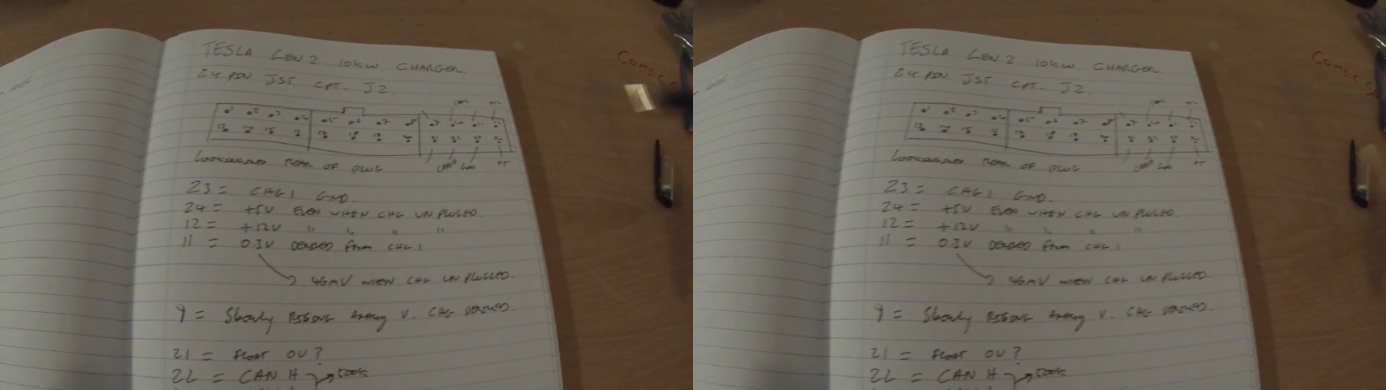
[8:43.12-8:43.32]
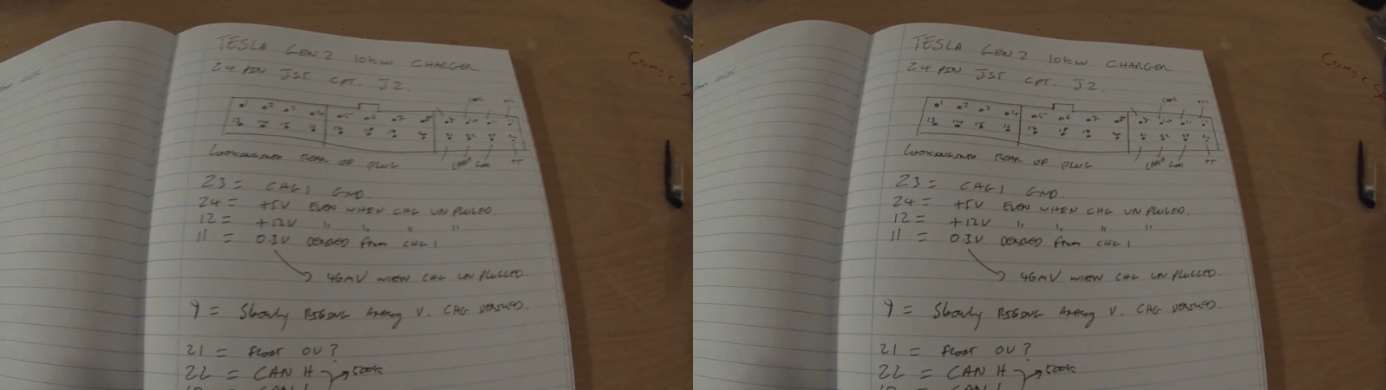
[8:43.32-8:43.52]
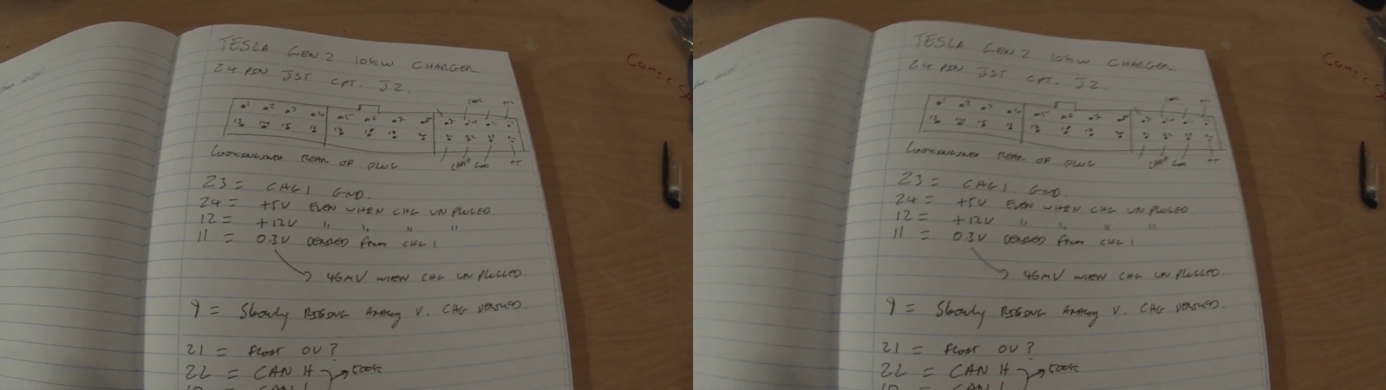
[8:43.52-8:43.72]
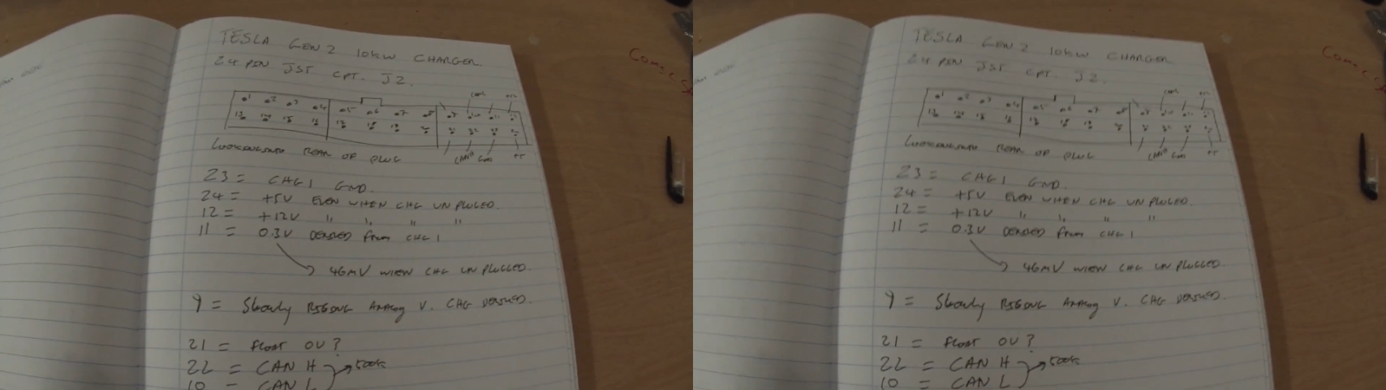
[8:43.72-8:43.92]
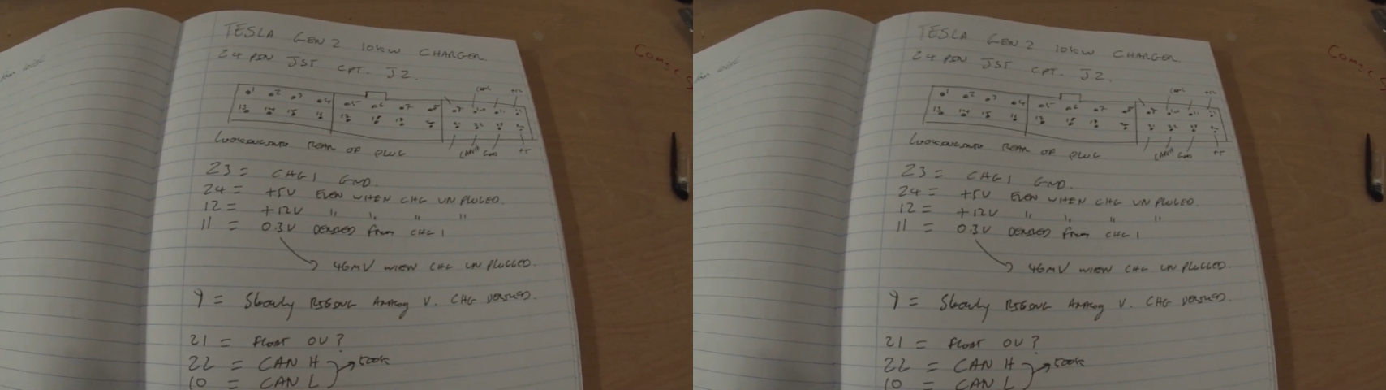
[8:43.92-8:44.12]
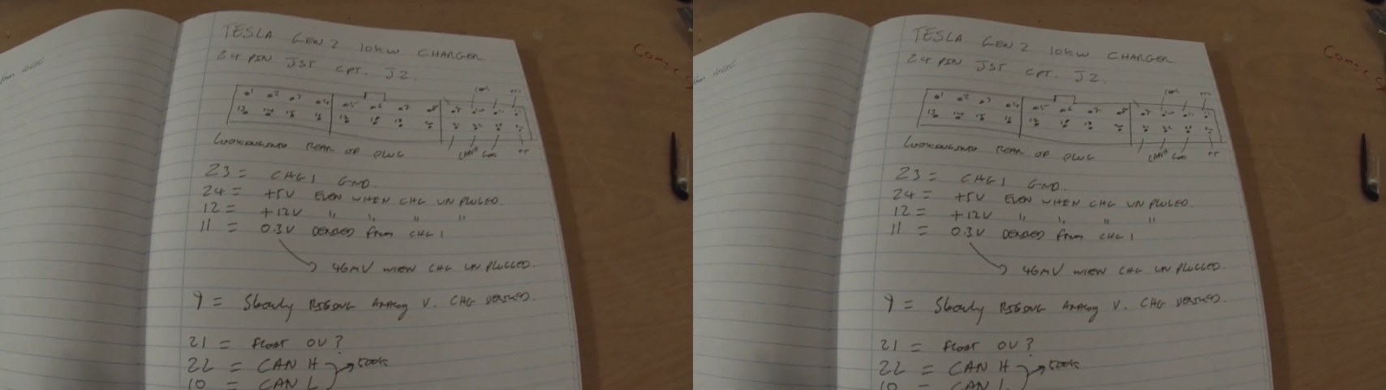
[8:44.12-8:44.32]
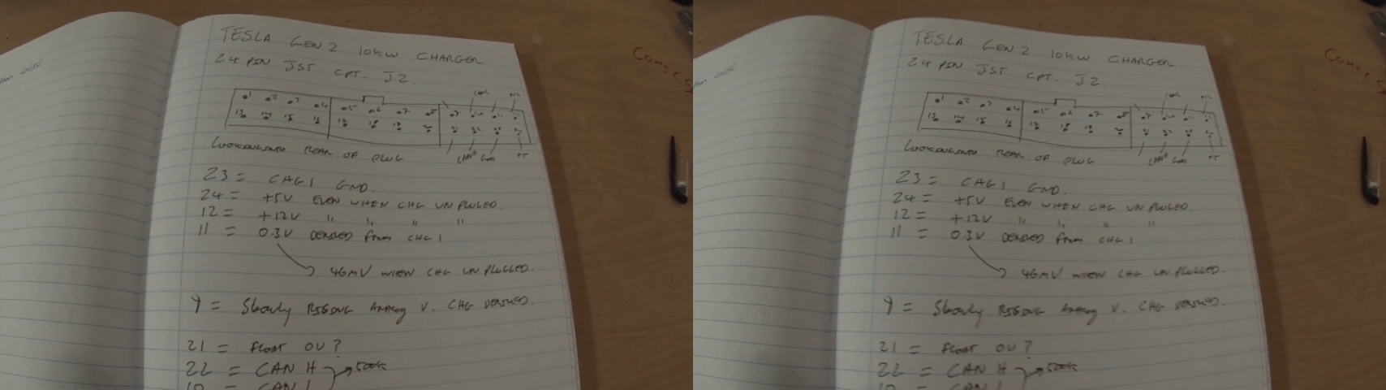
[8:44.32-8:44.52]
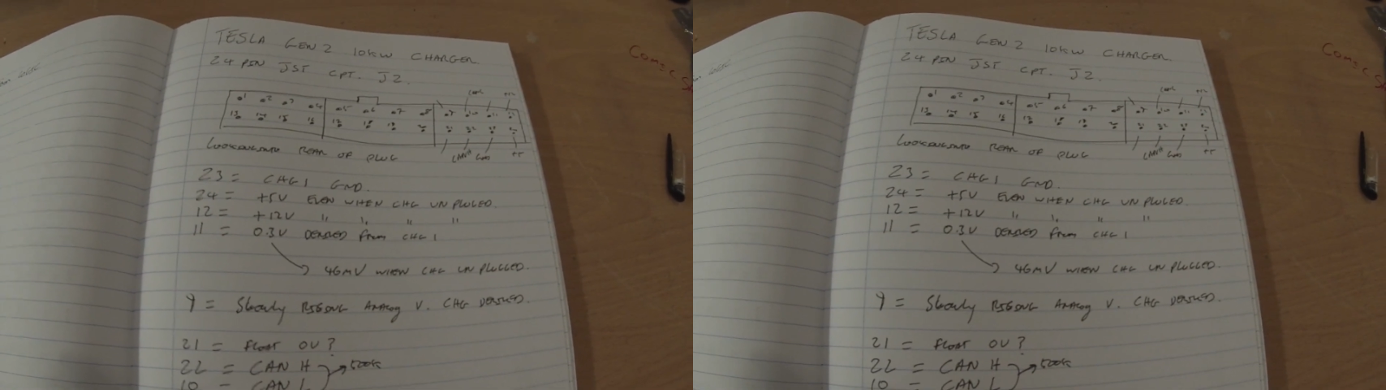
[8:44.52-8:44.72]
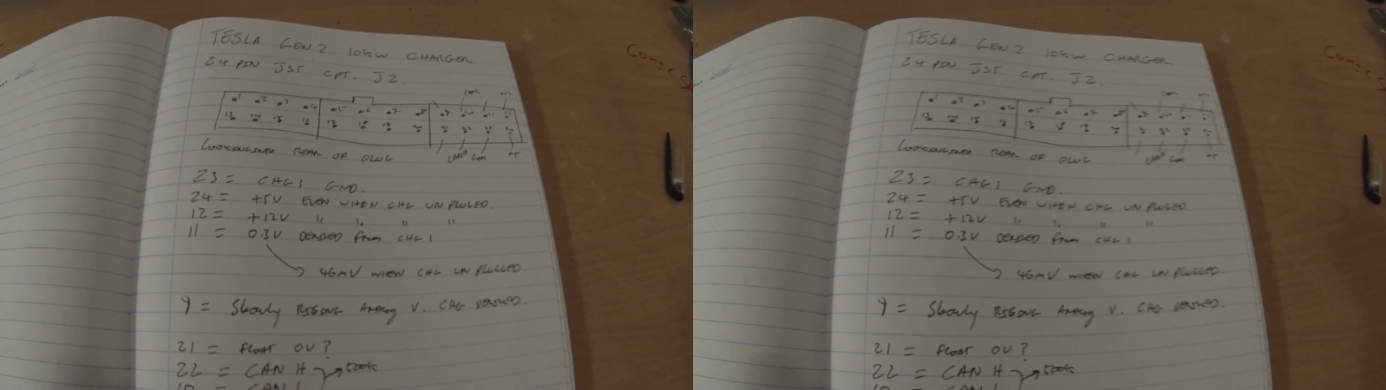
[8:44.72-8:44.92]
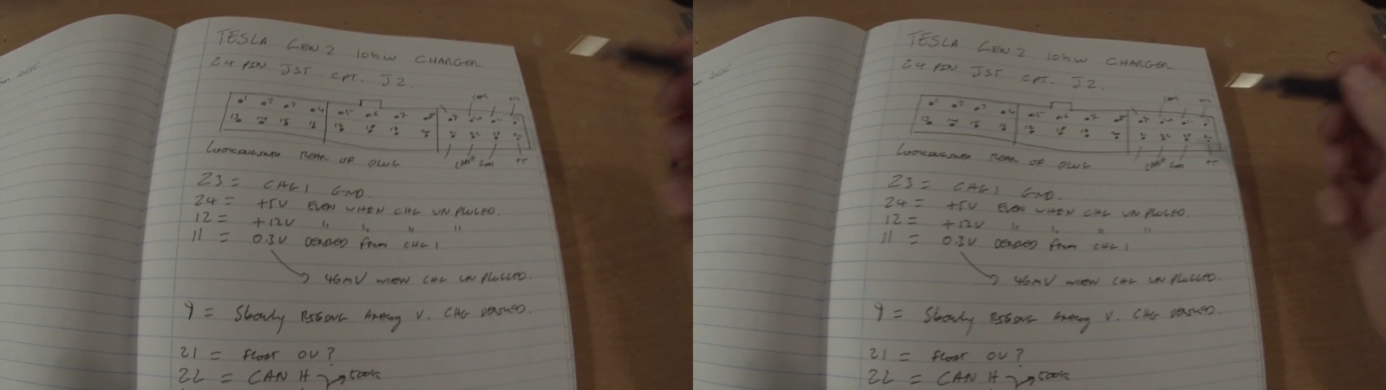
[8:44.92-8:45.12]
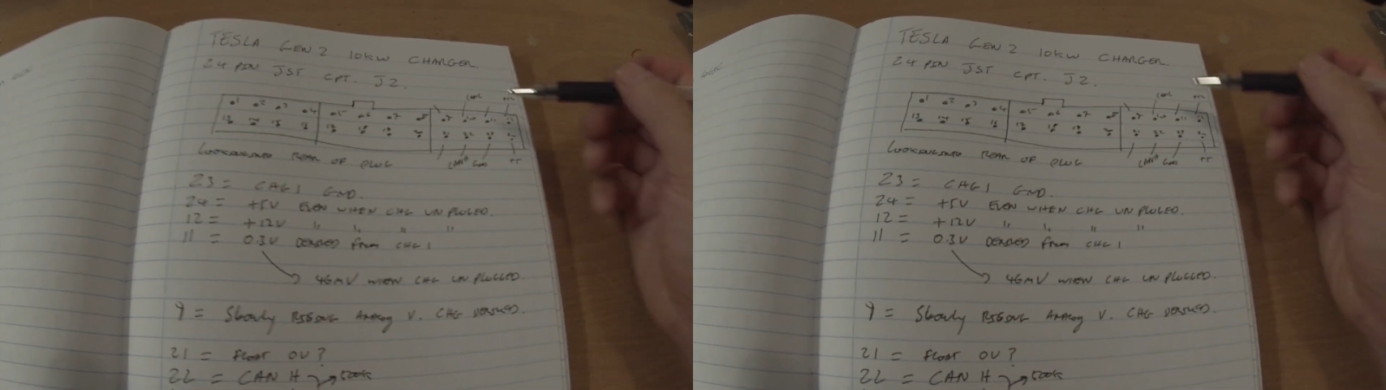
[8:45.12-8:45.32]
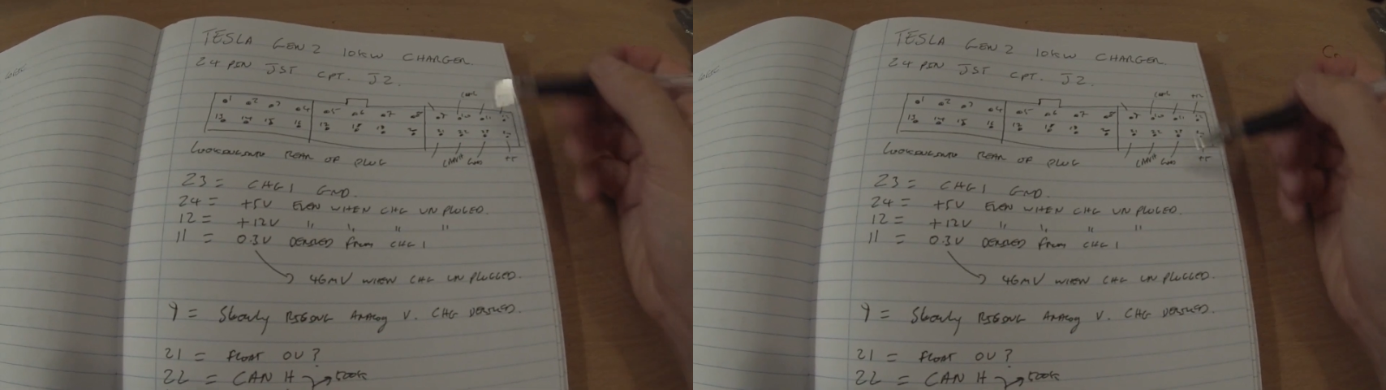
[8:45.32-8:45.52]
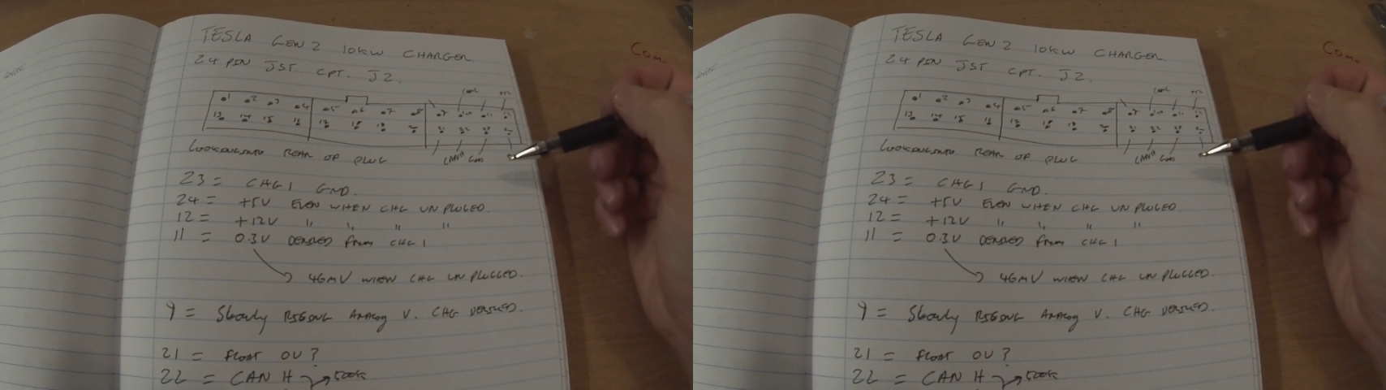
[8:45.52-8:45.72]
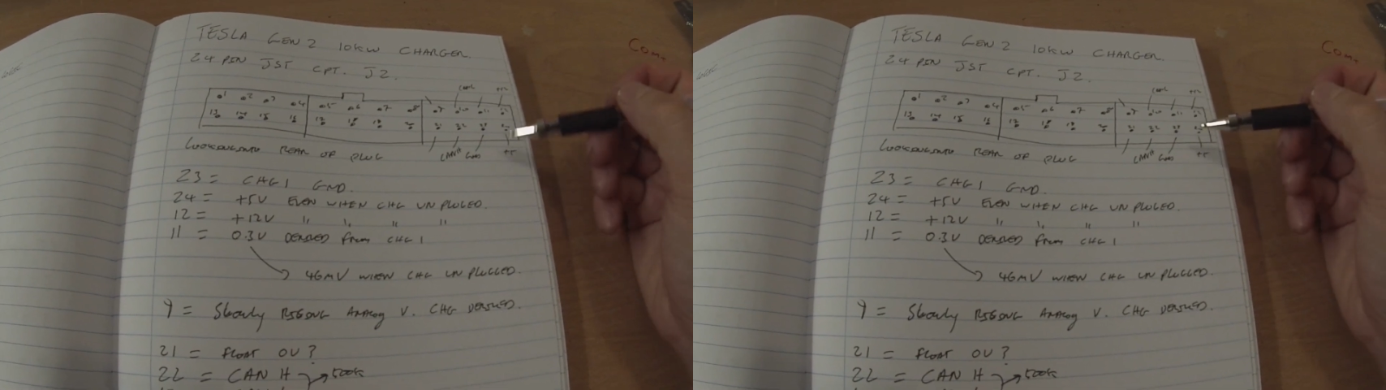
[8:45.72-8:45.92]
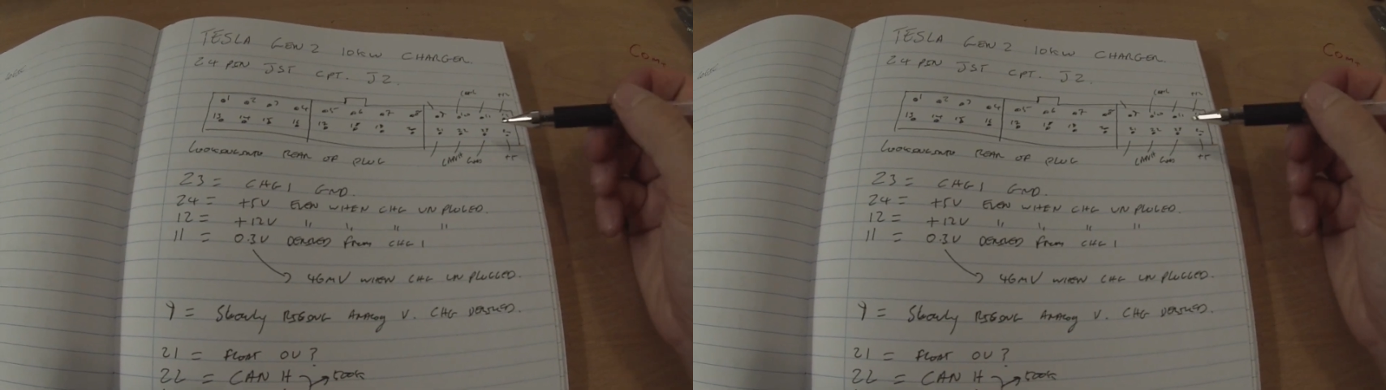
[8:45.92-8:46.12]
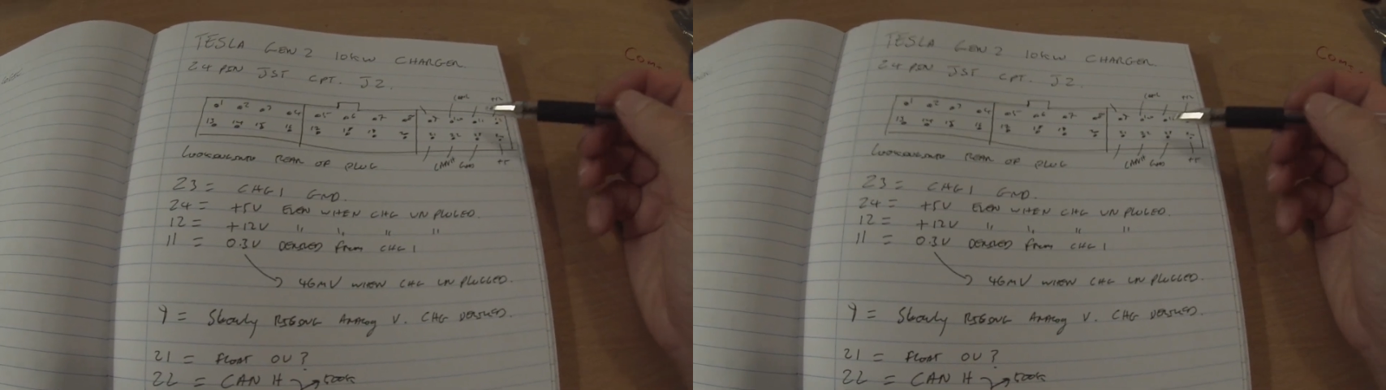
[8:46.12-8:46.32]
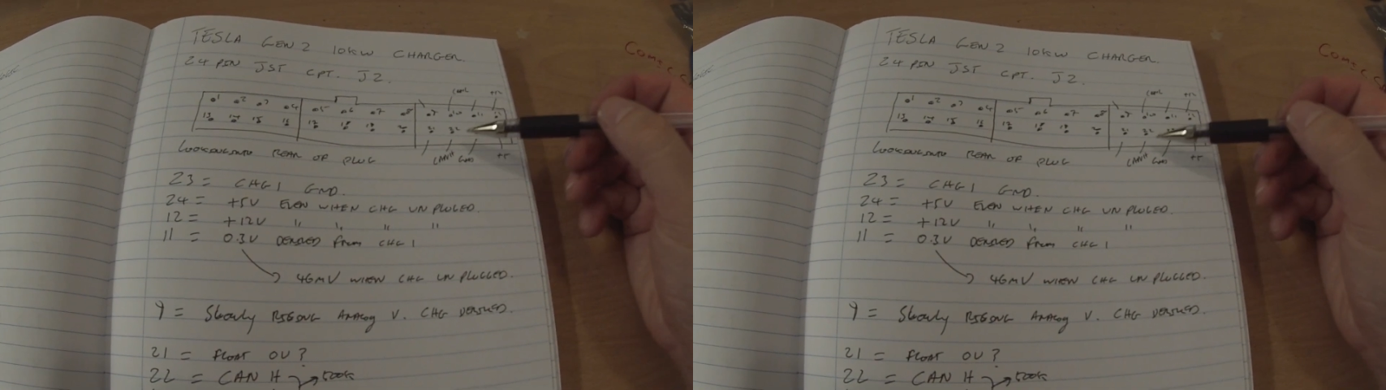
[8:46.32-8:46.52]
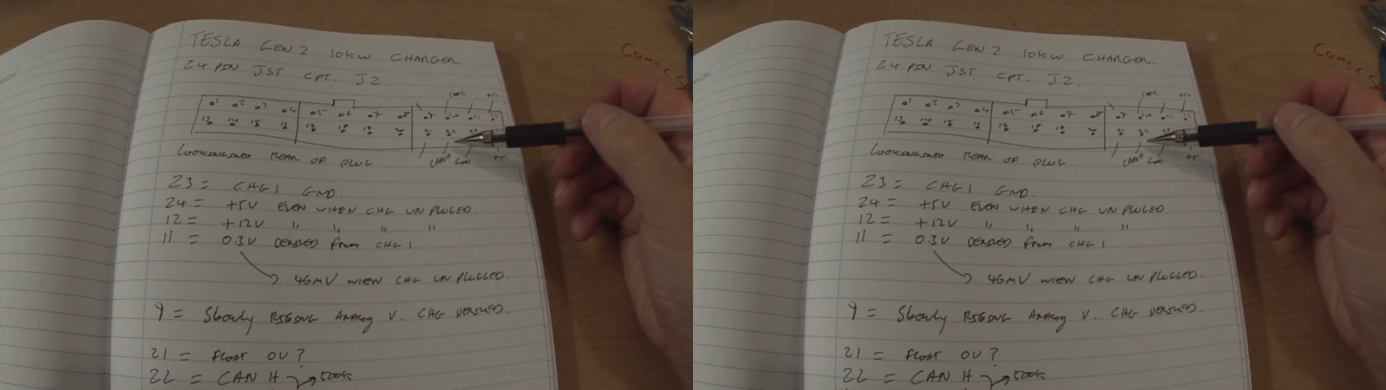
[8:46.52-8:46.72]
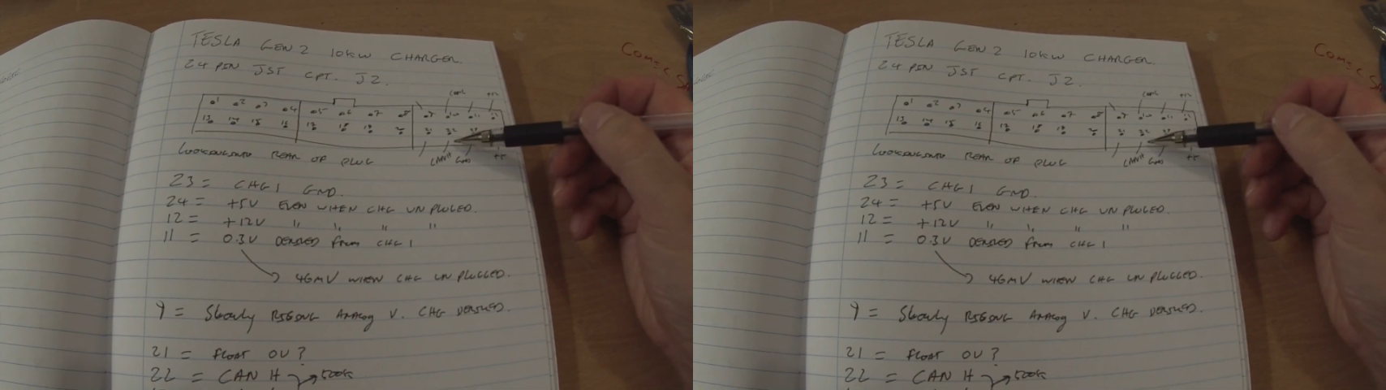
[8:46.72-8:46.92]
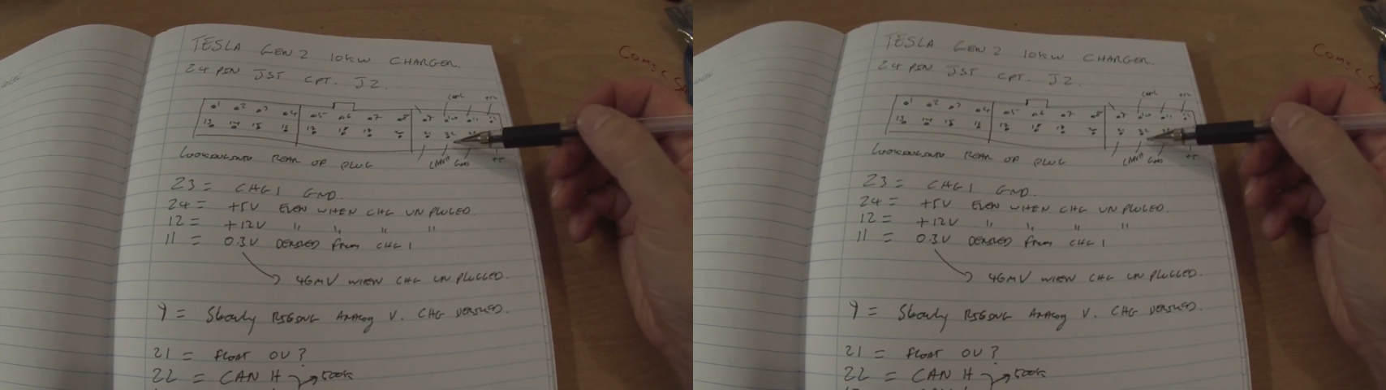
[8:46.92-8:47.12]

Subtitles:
(no speaker visible)